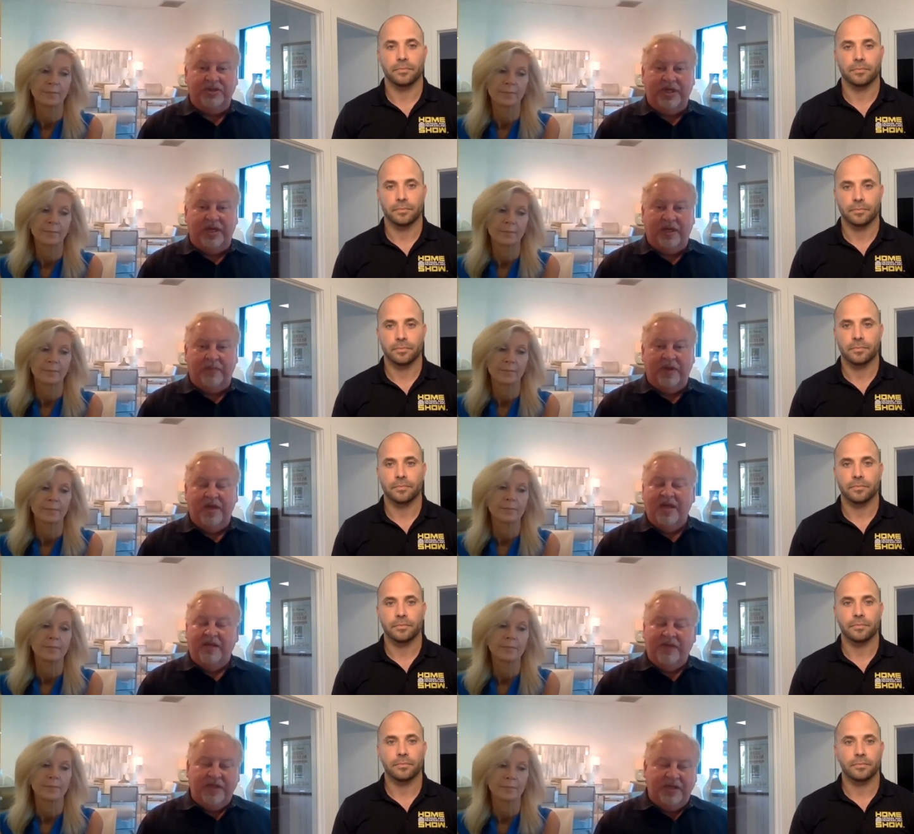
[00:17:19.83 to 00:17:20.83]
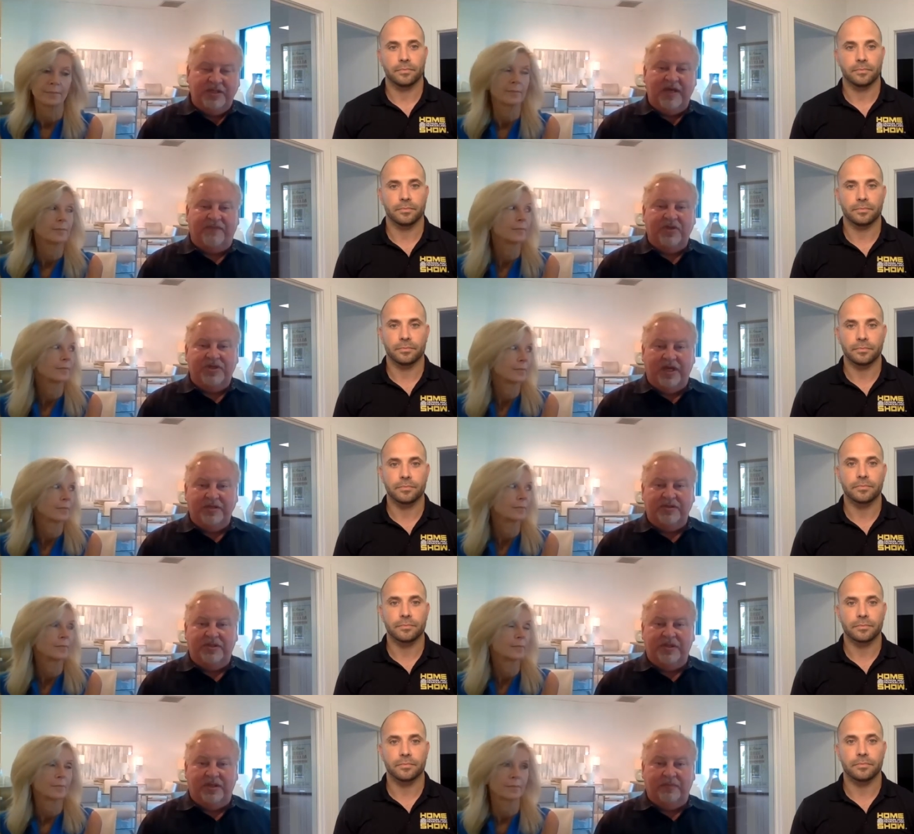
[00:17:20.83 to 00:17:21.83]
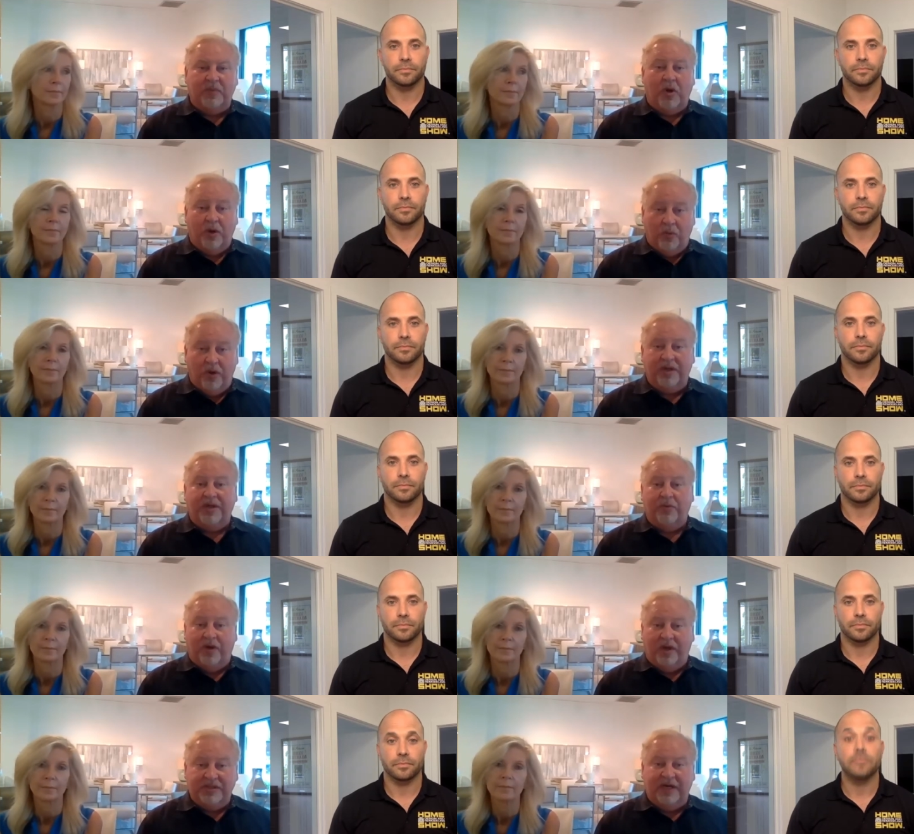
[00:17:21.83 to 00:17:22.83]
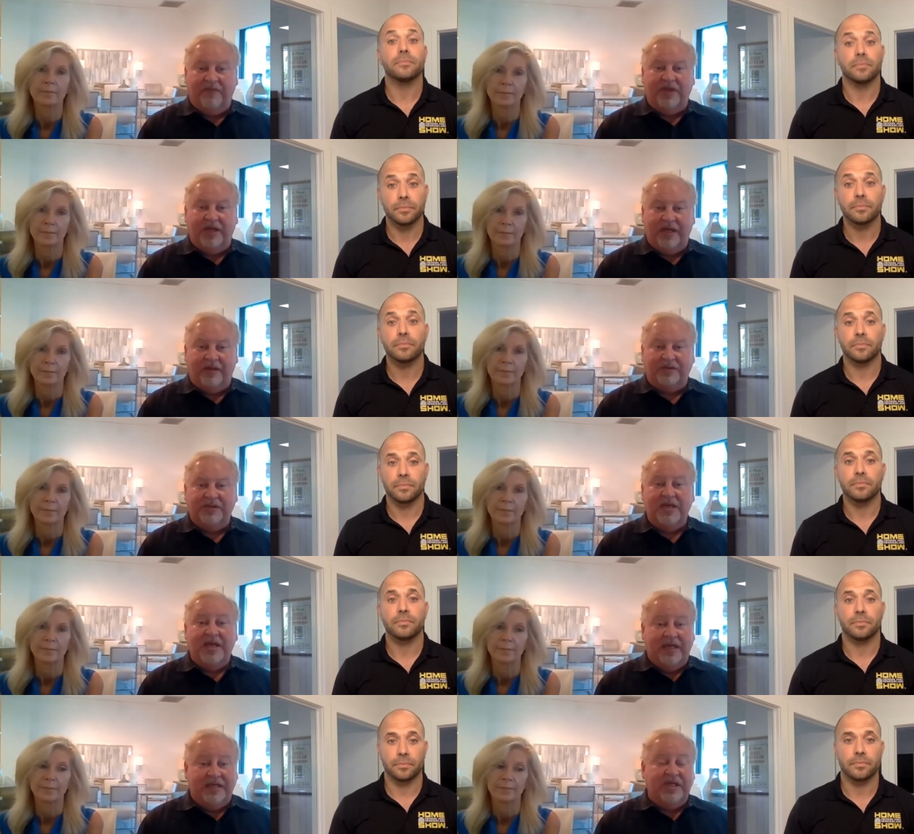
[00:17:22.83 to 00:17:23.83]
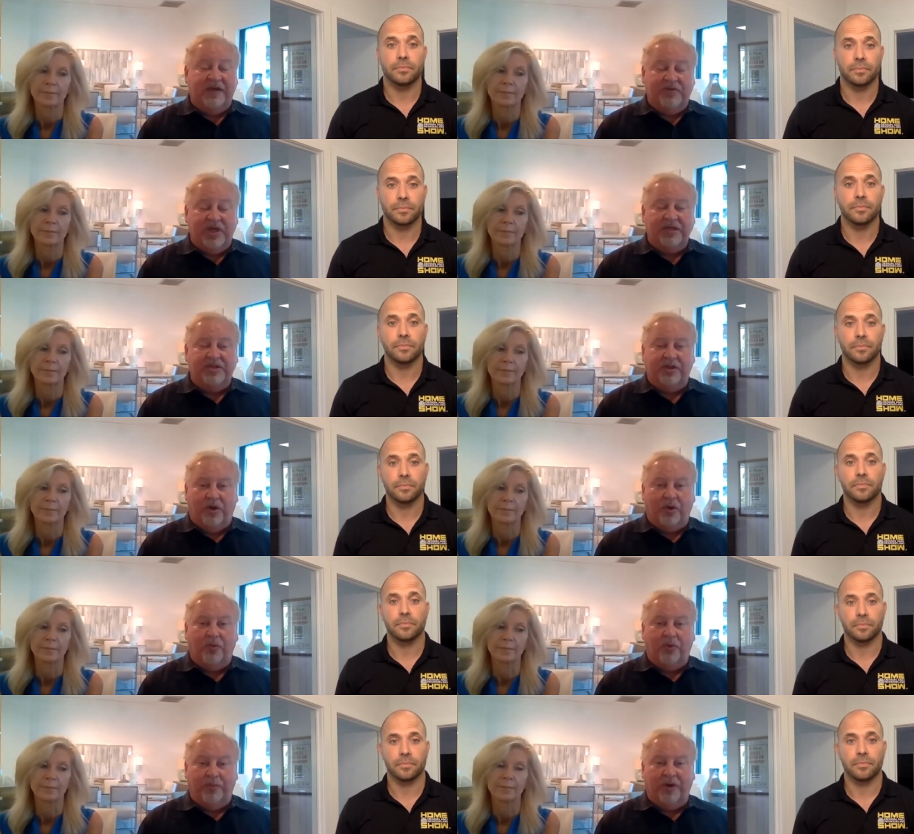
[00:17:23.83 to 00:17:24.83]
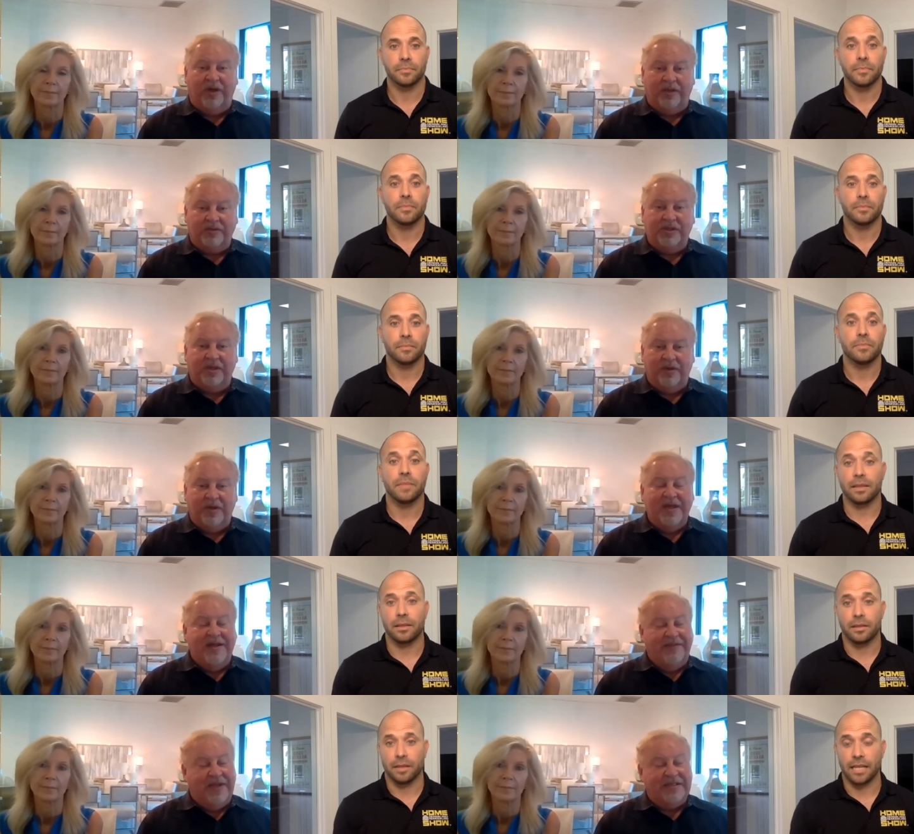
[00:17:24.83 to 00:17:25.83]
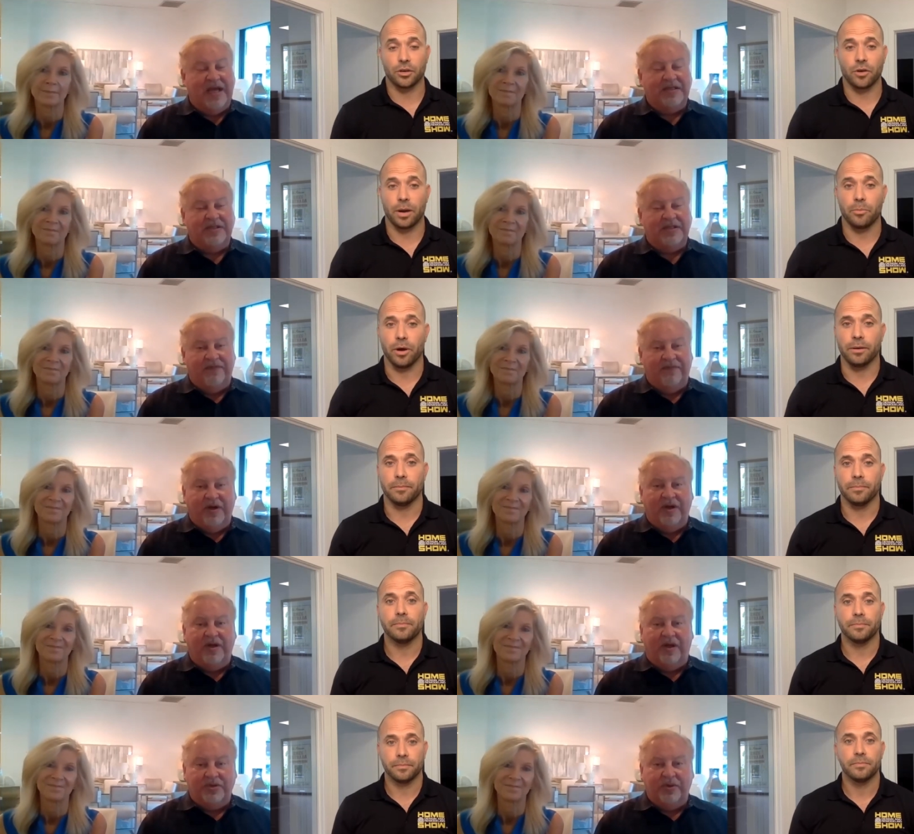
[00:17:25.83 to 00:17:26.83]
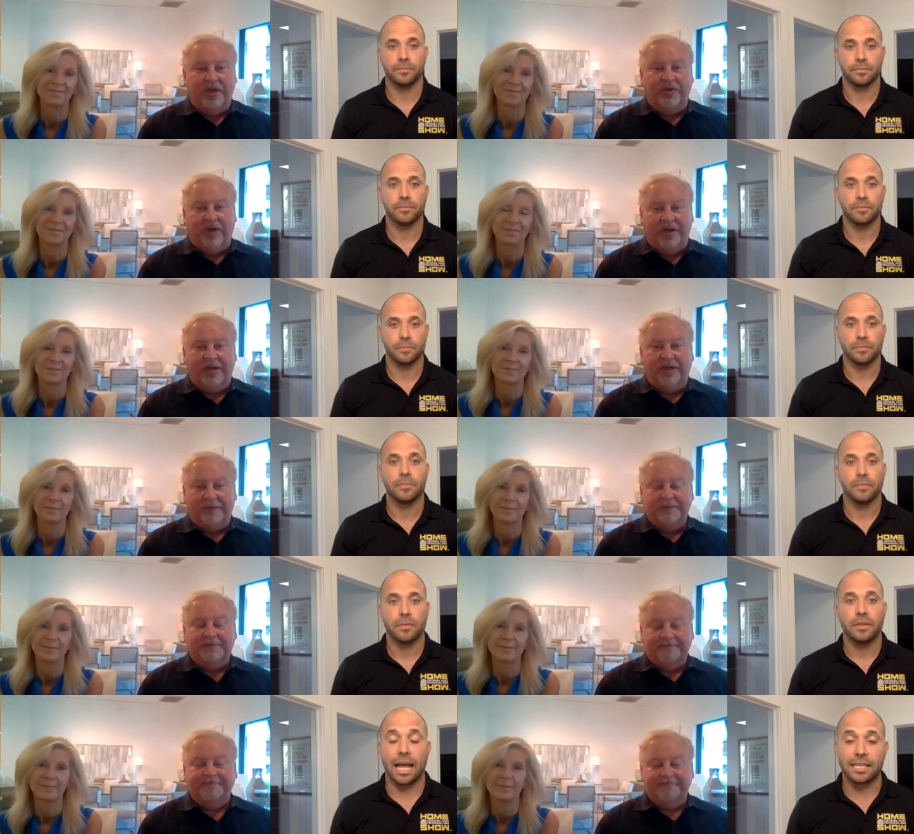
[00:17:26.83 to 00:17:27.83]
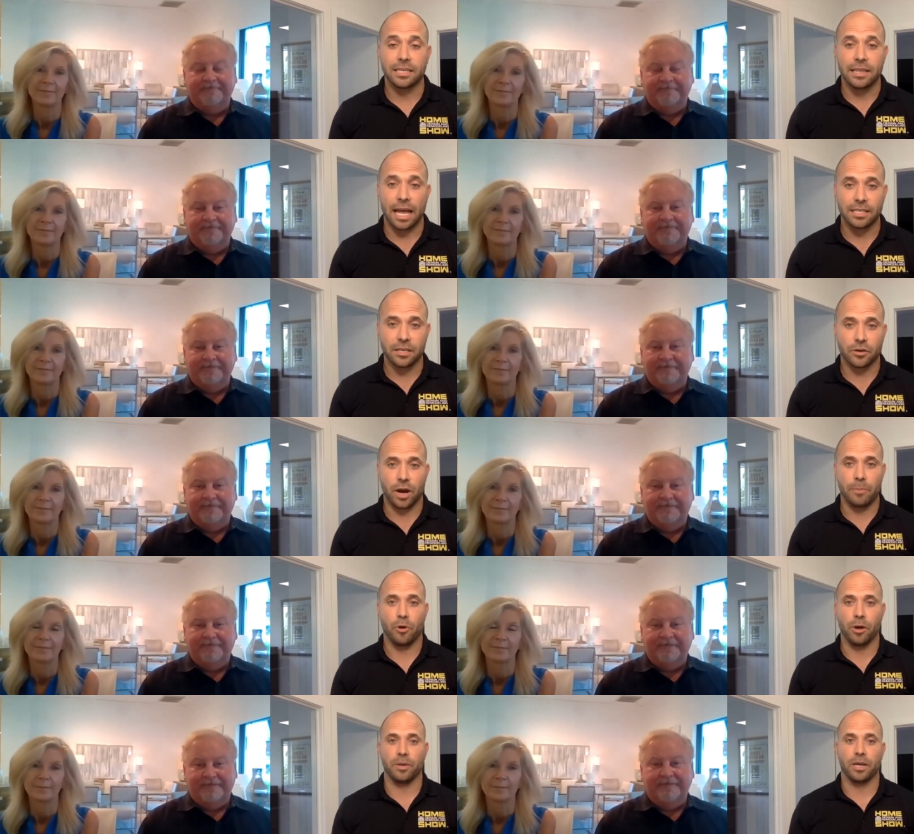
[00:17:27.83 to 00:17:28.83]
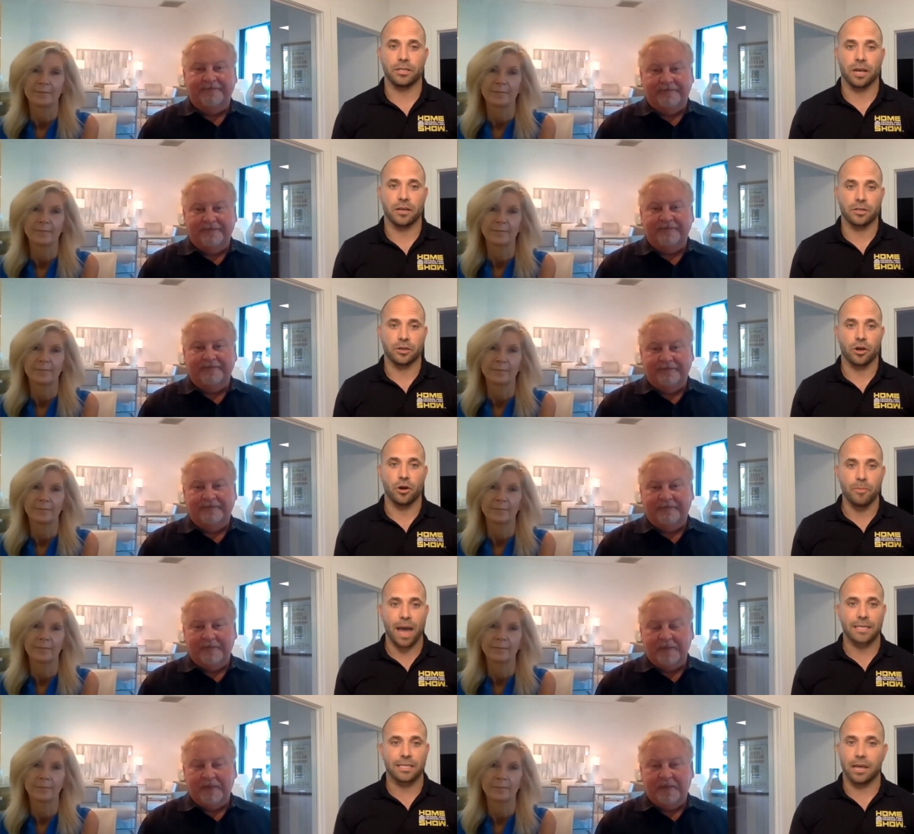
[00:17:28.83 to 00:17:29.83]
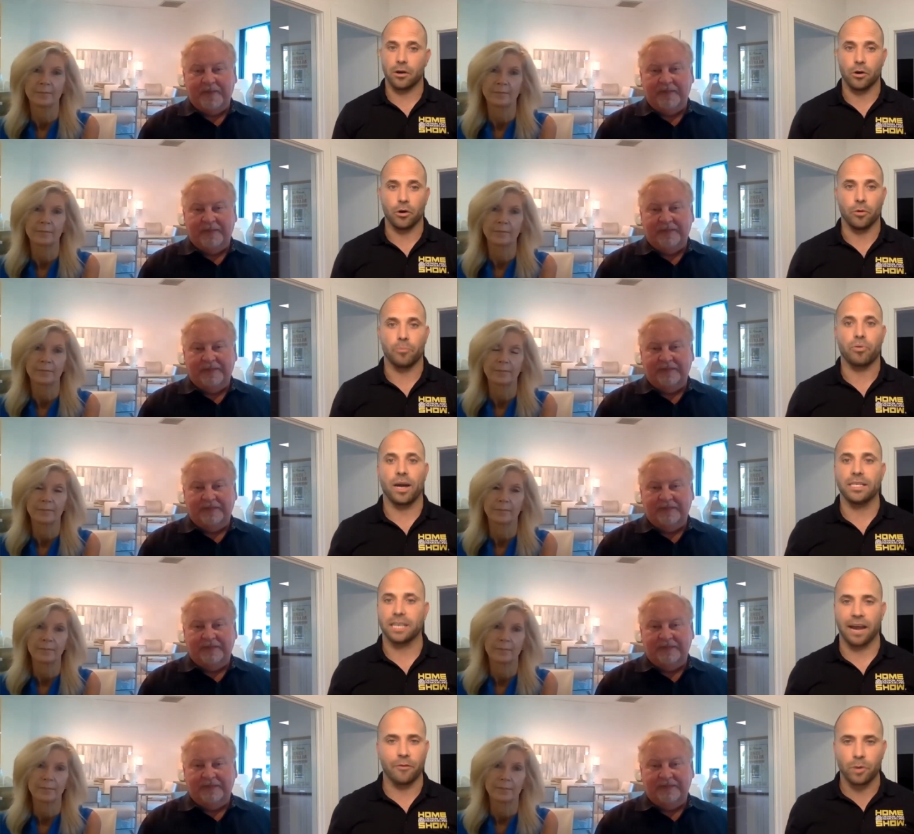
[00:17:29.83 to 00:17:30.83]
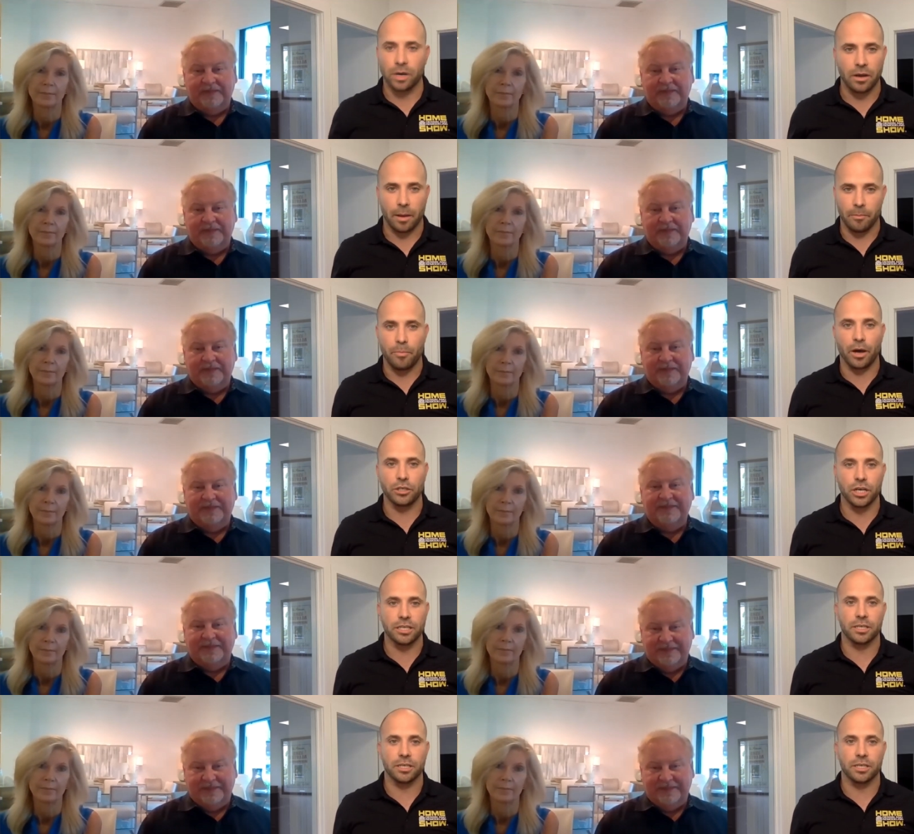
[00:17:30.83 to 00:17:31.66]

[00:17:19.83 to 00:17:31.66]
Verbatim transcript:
Speaker 1: scheme, then they just have to change the artwork and rugs and everything else instead of changing the whole room around. So
Speaker 2: that's a great point. Very on trend right now. That's a great point, because also going back to that whole pricing, budget is